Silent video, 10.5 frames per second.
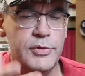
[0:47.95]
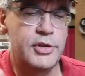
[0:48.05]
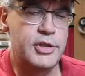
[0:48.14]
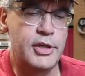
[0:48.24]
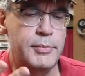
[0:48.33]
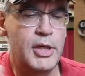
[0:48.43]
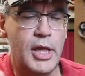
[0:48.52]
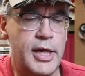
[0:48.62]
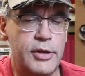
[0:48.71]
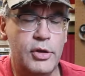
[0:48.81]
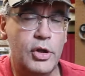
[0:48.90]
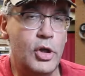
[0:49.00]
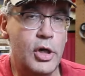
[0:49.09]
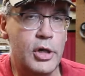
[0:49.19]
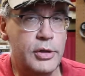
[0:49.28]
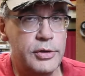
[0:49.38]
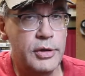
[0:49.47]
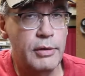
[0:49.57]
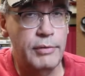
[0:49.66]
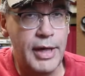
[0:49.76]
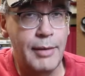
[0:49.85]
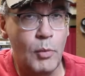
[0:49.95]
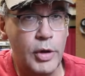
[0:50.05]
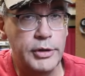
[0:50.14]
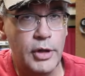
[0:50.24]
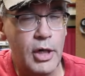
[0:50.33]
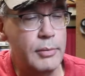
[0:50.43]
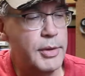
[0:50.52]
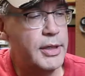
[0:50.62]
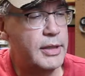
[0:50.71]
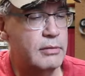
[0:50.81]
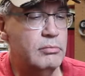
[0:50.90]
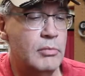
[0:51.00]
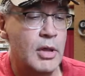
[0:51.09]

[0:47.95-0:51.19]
simulate the looks of the M1 carbine, and